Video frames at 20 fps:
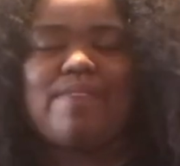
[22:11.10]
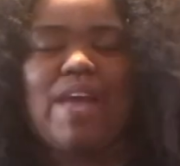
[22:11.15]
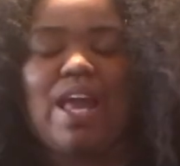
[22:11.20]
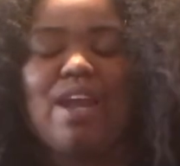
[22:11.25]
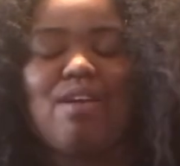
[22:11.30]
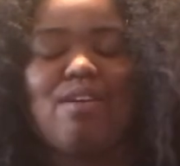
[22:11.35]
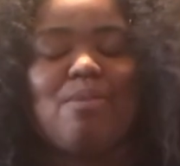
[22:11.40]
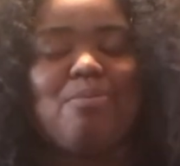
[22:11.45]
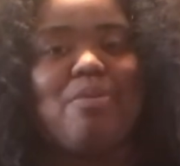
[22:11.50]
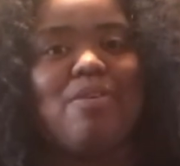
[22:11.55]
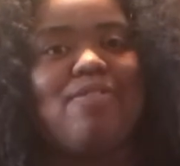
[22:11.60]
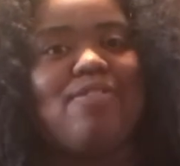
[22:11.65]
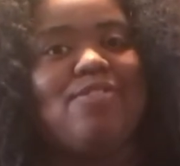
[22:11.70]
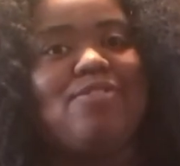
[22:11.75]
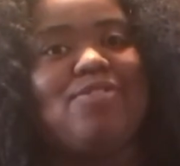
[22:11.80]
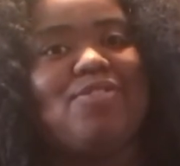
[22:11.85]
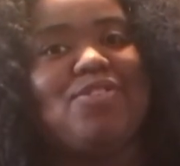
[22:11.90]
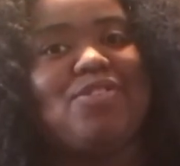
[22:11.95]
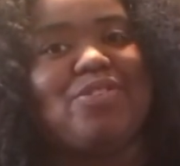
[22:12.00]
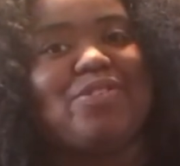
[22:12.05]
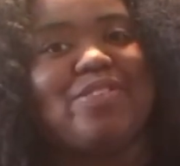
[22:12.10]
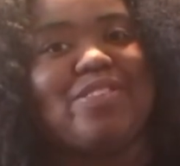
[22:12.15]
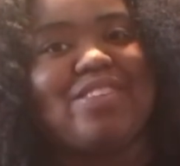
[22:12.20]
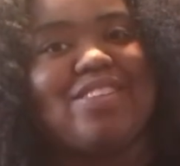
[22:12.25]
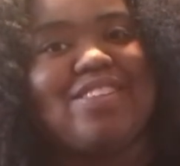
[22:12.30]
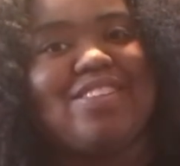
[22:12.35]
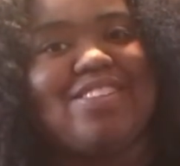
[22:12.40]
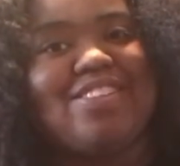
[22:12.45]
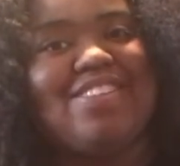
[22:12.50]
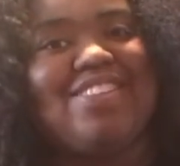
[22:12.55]
I don't approve of
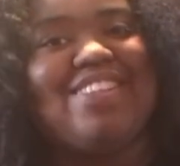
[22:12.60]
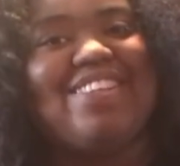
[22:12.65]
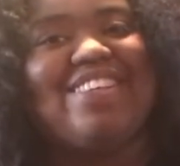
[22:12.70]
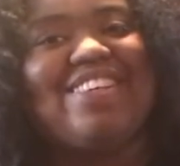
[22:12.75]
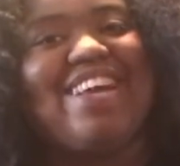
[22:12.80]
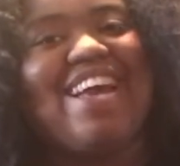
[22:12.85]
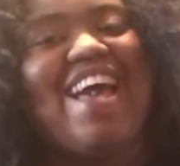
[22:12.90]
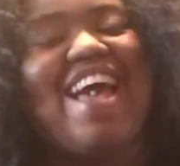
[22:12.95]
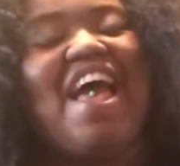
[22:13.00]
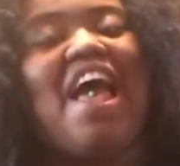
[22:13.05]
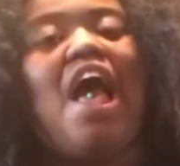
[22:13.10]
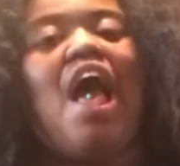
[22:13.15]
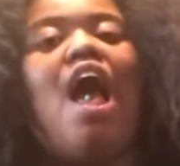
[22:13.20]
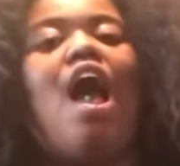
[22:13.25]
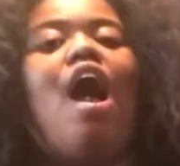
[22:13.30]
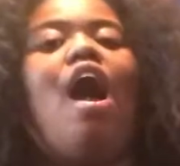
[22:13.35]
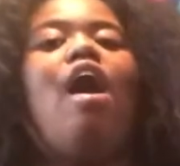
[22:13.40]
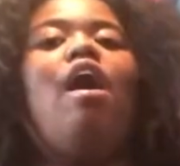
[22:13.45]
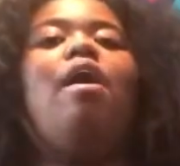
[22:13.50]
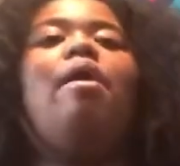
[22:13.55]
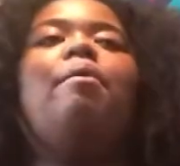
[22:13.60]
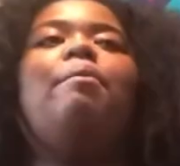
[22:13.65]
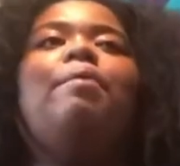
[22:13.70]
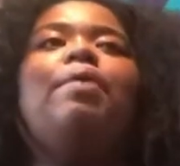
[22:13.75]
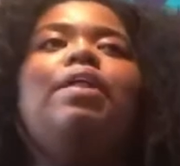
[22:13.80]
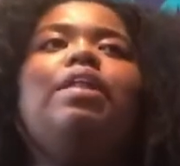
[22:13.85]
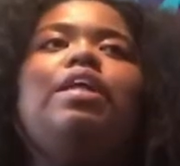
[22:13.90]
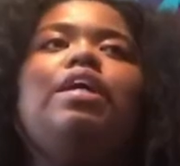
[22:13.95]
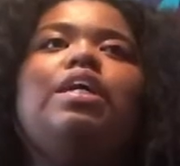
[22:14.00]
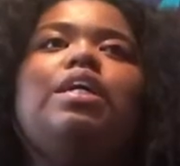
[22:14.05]
drugs. um,
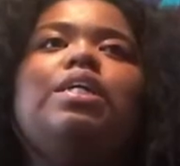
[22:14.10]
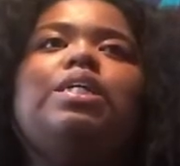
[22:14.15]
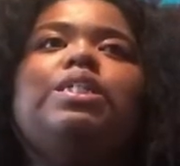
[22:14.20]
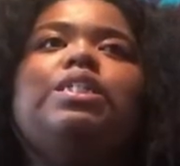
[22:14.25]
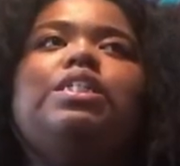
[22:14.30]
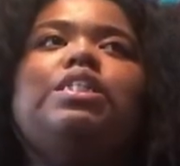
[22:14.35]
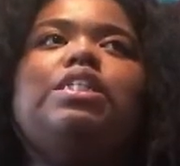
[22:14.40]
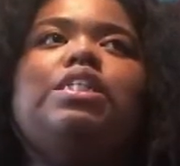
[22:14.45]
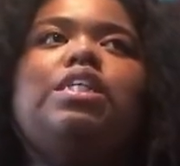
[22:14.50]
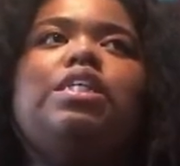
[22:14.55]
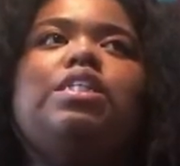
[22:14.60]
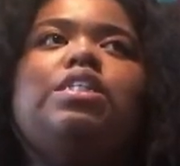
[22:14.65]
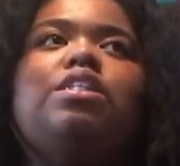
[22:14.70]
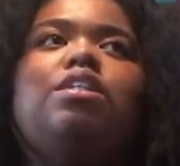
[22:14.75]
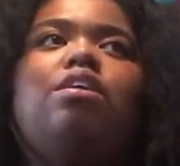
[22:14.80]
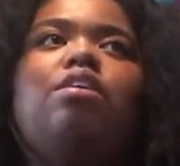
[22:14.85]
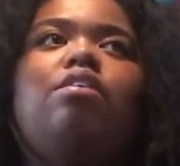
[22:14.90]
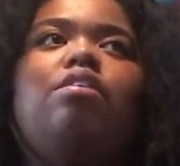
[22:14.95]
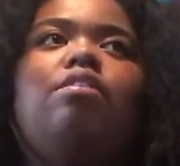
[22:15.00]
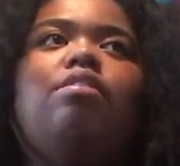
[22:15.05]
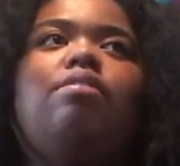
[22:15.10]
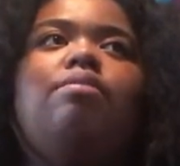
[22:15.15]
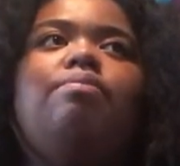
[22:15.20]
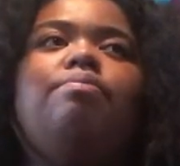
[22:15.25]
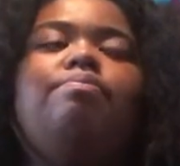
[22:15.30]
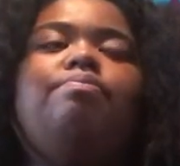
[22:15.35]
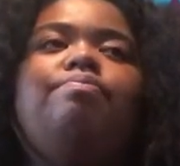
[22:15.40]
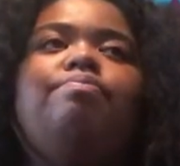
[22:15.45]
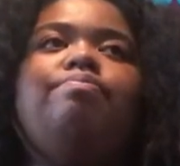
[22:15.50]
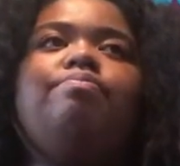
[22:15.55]
really, it's just,
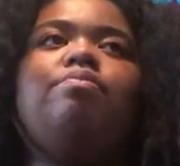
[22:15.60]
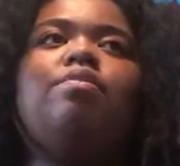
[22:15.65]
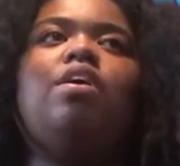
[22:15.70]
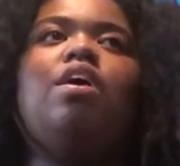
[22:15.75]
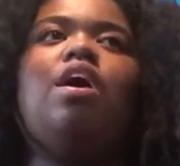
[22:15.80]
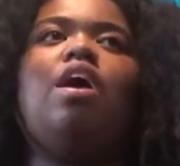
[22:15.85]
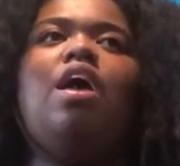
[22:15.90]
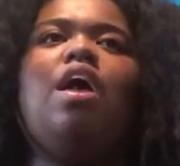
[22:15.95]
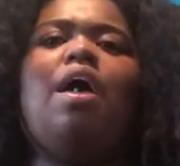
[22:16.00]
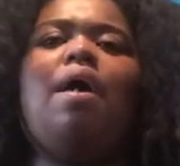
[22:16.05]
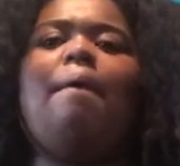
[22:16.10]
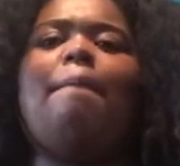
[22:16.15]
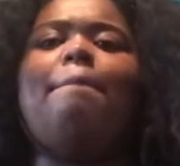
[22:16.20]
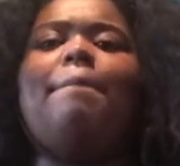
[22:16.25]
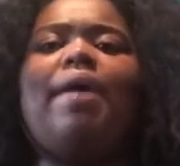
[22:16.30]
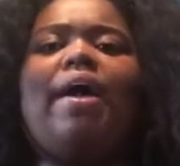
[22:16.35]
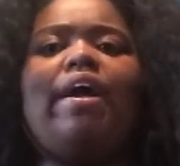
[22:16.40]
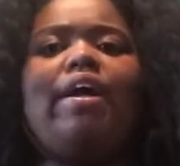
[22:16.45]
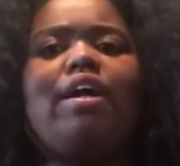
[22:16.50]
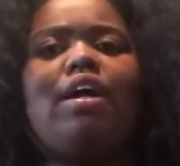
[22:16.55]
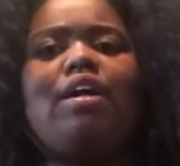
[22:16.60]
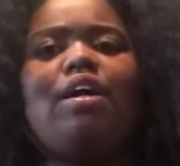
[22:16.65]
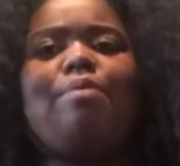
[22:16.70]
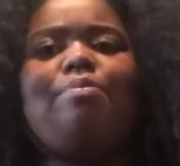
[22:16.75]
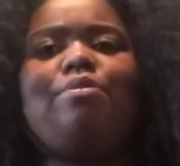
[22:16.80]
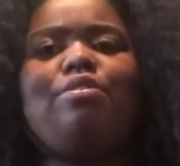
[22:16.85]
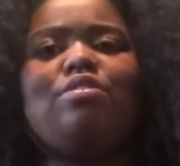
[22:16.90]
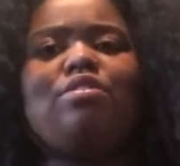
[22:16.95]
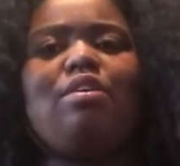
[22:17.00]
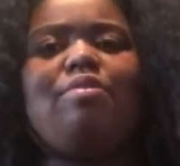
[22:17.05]
um, back a
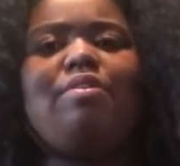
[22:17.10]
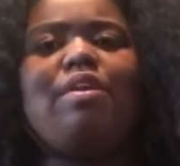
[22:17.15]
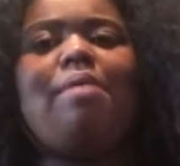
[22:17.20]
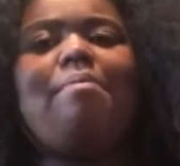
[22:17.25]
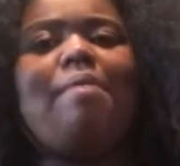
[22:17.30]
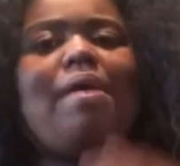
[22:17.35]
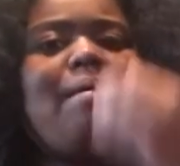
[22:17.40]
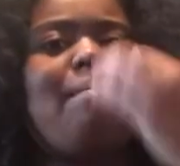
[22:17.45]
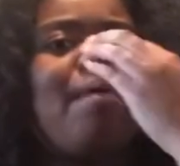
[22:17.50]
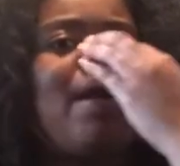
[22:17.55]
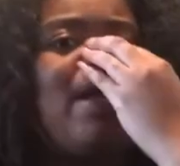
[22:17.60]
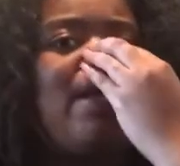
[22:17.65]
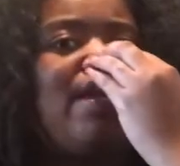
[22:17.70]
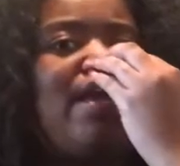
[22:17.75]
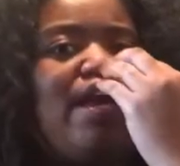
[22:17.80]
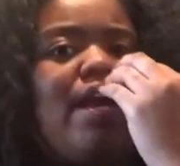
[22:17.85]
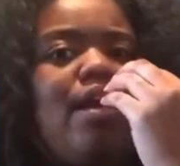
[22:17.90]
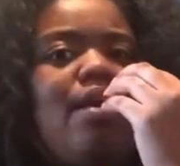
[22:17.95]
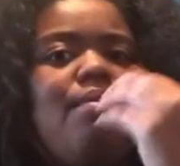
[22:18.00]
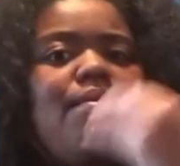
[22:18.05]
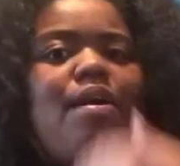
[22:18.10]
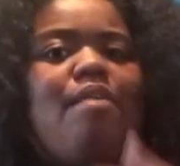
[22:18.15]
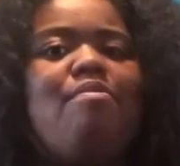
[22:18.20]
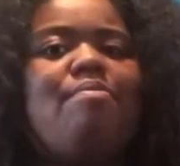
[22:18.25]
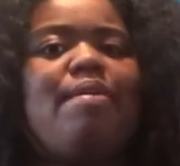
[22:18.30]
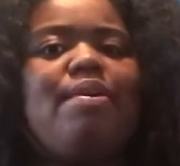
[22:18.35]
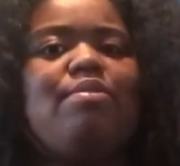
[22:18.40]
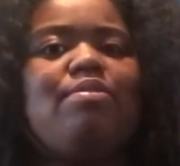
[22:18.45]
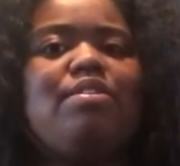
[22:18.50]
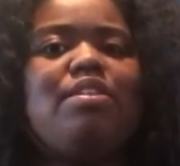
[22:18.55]
couple years ago when I made my name,
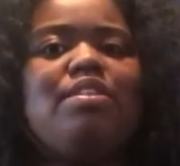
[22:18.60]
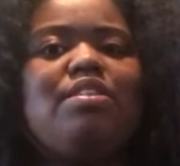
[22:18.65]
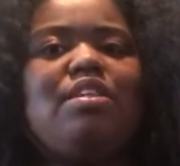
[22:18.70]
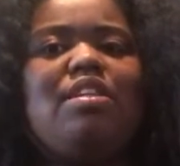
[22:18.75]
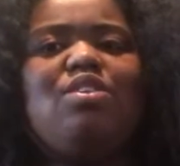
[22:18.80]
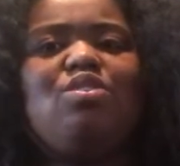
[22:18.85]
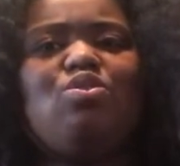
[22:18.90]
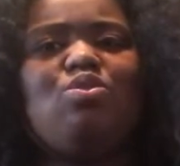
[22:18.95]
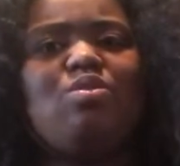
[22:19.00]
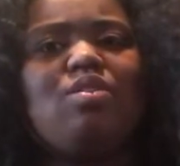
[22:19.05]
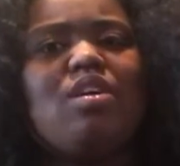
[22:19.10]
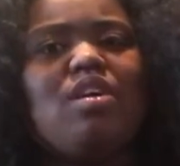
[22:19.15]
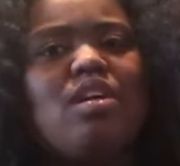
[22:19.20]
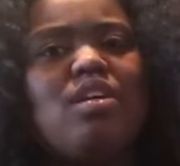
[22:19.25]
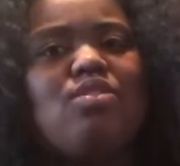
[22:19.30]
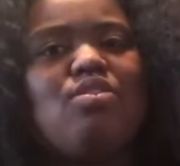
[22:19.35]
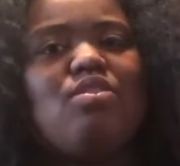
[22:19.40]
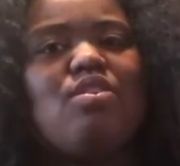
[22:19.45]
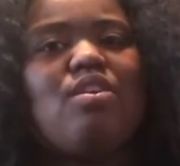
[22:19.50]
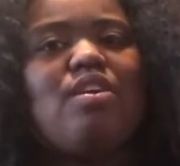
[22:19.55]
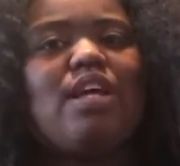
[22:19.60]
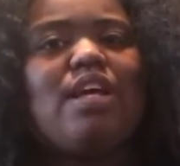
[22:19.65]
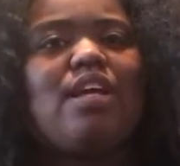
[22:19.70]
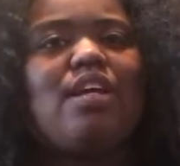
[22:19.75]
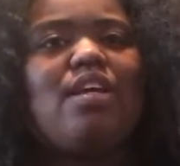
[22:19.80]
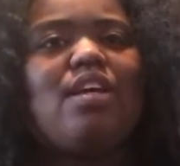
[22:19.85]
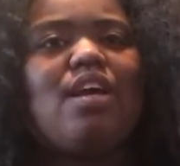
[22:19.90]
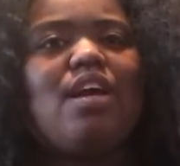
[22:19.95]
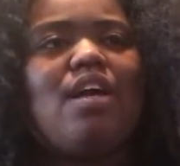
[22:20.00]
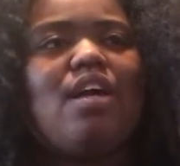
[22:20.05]
everybody was into the drugs. You know,
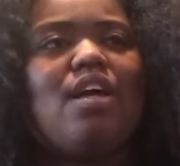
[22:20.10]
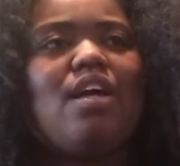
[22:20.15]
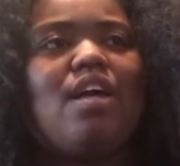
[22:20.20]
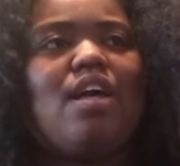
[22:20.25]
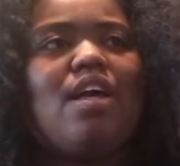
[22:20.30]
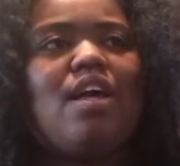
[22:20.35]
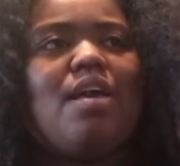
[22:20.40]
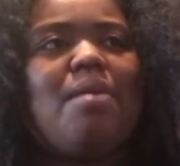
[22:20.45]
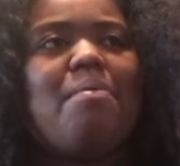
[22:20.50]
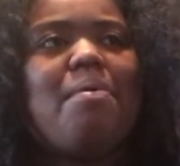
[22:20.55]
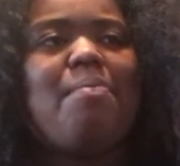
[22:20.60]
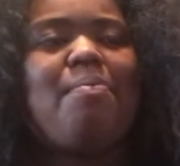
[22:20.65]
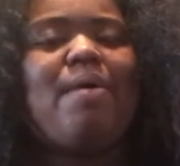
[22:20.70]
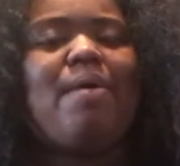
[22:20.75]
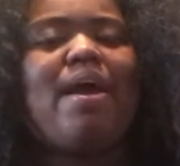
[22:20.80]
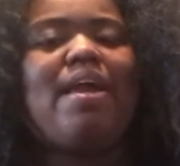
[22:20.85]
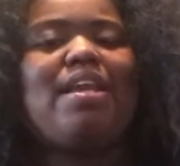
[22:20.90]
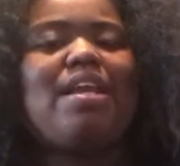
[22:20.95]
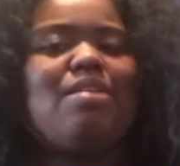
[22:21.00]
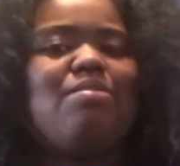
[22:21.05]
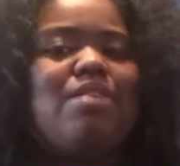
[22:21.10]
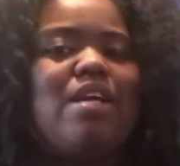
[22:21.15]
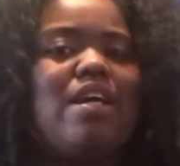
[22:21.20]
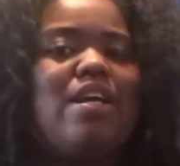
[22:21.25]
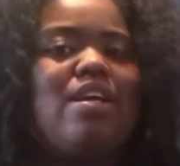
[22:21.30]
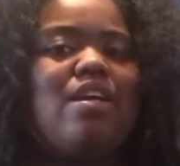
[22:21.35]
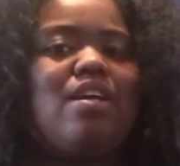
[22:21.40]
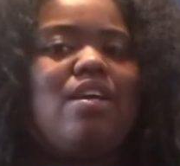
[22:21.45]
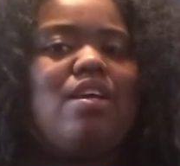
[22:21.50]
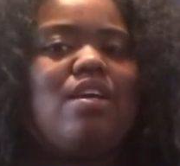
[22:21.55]
like, people had names
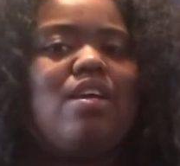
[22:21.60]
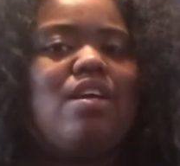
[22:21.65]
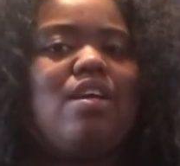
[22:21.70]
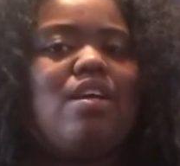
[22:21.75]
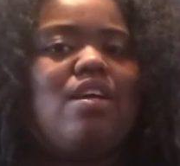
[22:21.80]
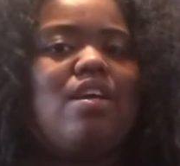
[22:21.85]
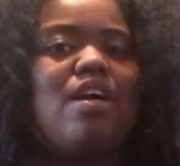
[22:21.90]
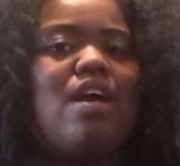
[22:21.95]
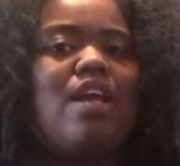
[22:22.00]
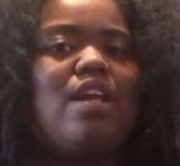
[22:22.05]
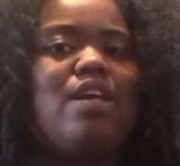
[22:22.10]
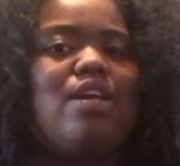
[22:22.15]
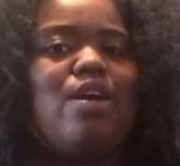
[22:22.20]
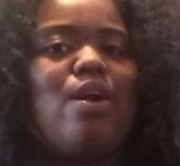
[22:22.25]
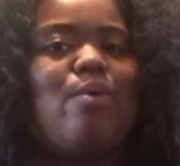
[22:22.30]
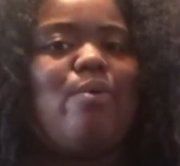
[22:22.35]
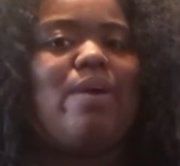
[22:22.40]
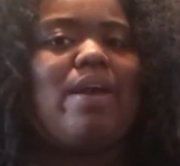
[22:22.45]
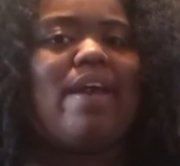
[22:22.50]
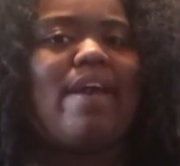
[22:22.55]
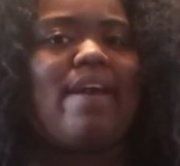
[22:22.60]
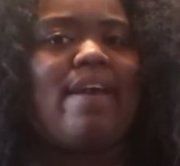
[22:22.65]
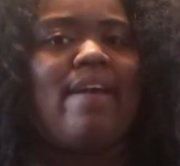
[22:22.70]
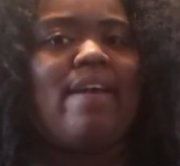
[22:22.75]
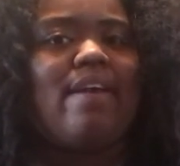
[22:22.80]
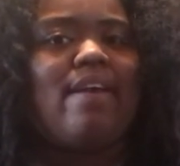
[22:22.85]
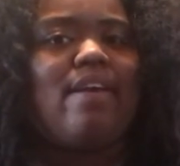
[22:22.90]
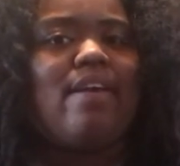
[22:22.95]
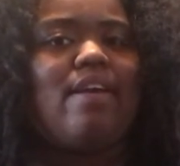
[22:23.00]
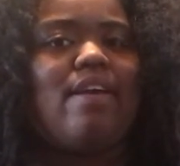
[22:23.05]
like Honey
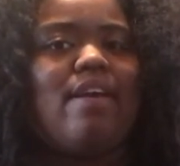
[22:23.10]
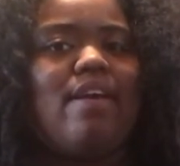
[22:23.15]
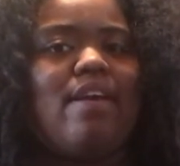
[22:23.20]
Cocaine,